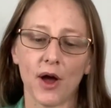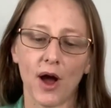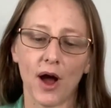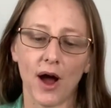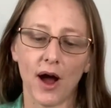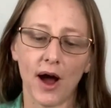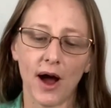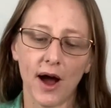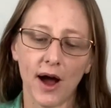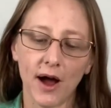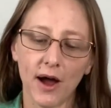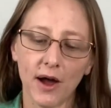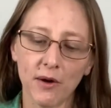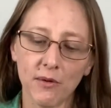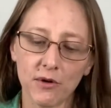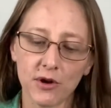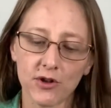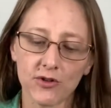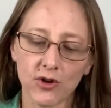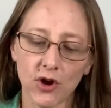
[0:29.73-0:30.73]
I
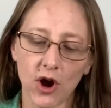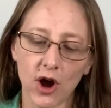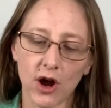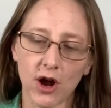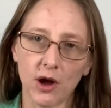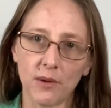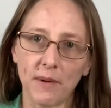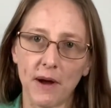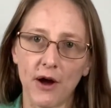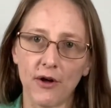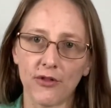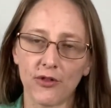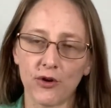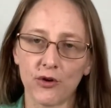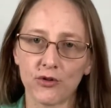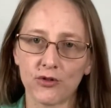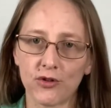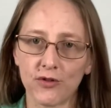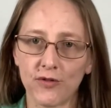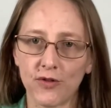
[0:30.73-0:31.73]
want to talk about
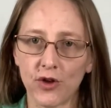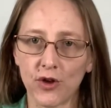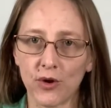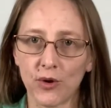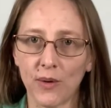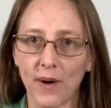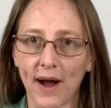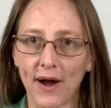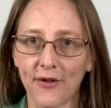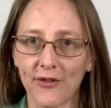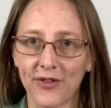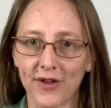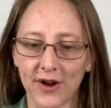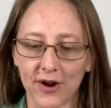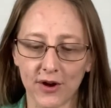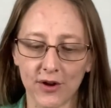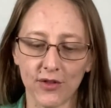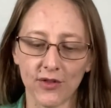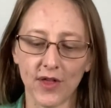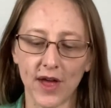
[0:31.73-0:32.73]
those of you out
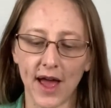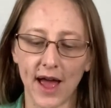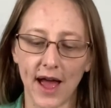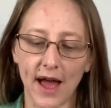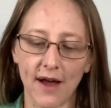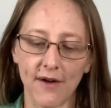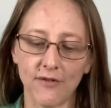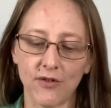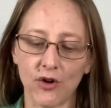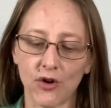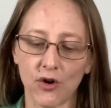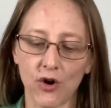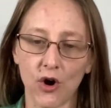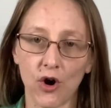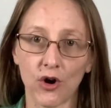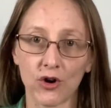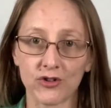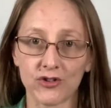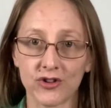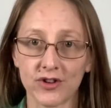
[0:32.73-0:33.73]
there that have your
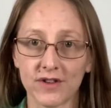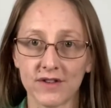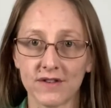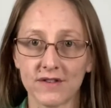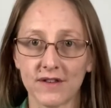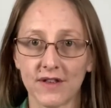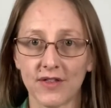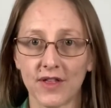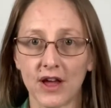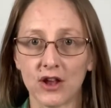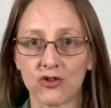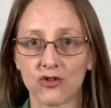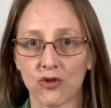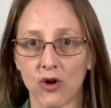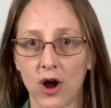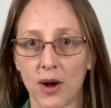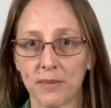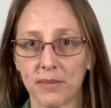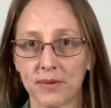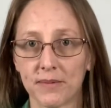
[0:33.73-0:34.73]
arches that
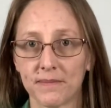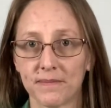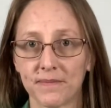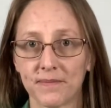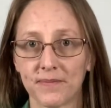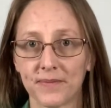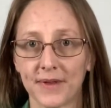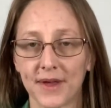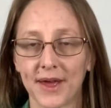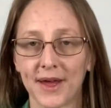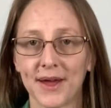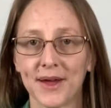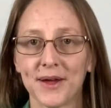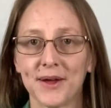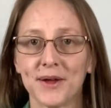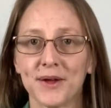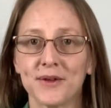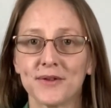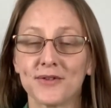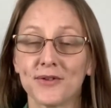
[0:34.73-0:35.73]
drop.
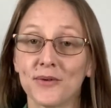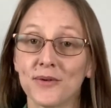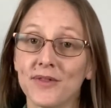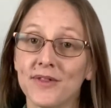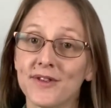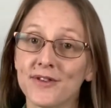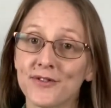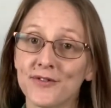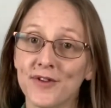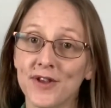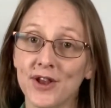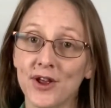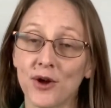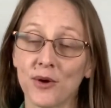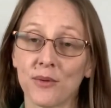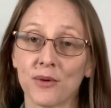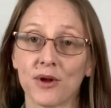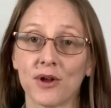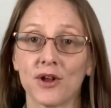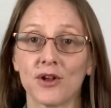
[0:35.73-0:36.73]
So in this video,
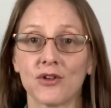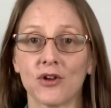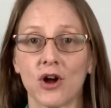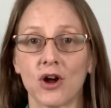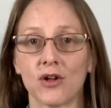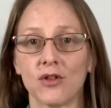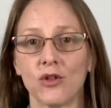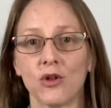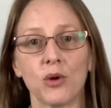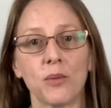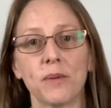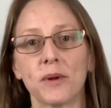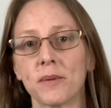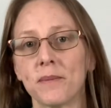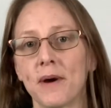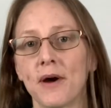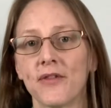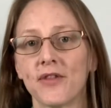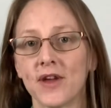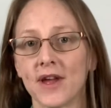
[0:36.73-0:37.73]
we're going to talk a little bit
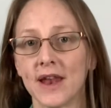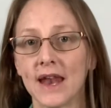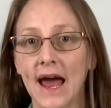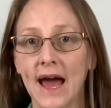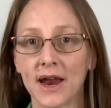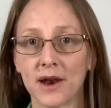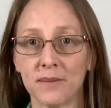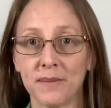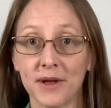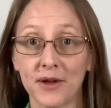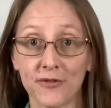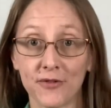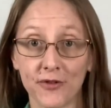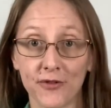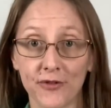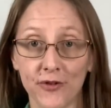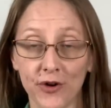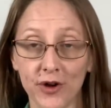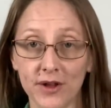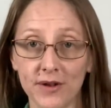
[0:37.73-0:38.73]
about the anatomy of a
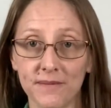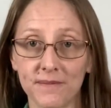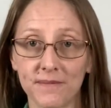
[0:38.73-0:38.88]
foot